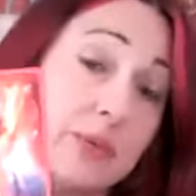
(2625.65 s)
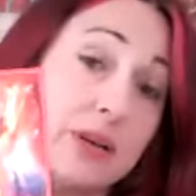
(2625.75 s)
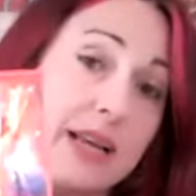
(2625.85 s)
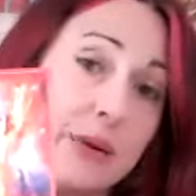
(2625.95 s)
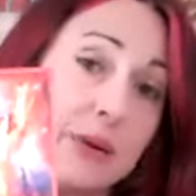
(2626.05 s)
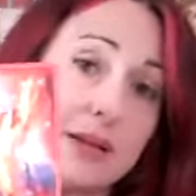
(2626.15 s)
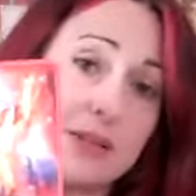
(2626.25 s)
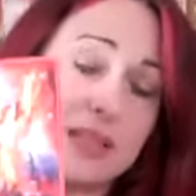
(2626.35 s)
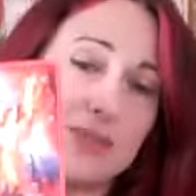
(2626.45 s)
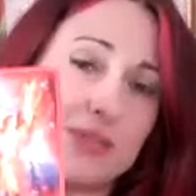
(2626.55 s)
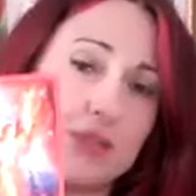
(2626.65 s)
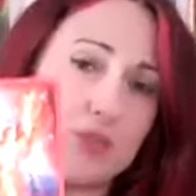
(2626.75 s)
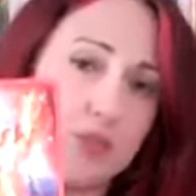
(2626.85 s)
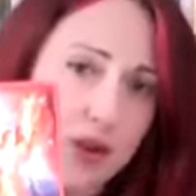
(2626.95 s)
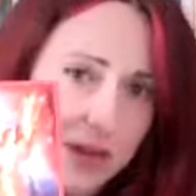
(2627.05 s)
we're allowing ourselves
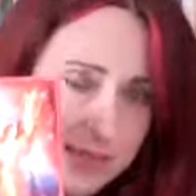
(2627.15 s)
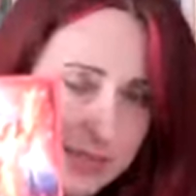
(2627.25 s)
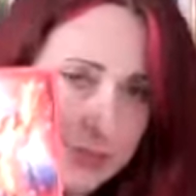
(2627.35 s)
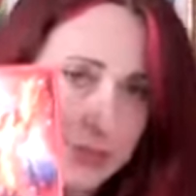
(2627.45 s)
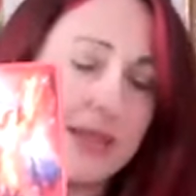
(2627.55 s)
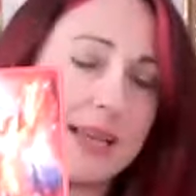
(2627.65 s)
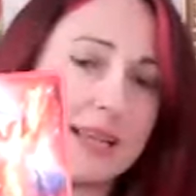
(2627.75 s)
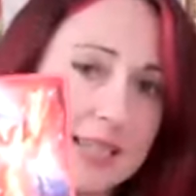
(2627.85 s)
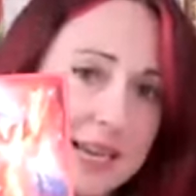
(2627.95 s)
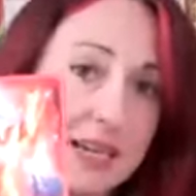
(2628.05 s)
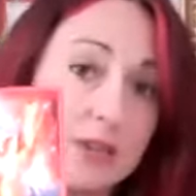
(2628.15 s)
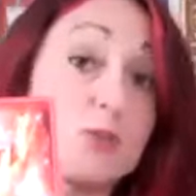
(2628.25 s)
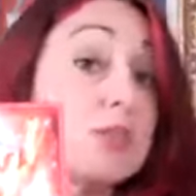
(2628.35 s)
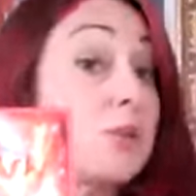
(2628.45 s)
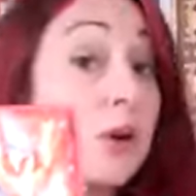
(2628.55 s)
to rise from
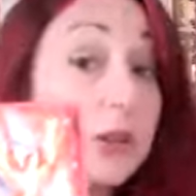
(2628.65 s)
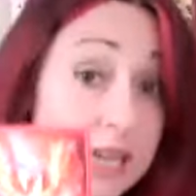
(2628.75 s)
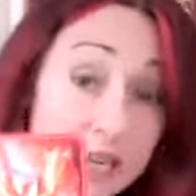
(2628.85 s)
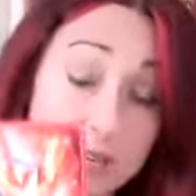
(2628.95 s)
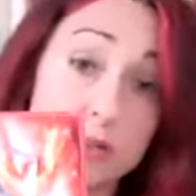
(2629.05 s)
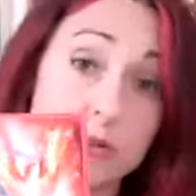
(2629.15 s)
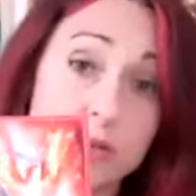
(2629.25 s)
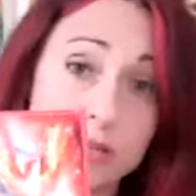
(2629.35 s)
hexagonal to octagonal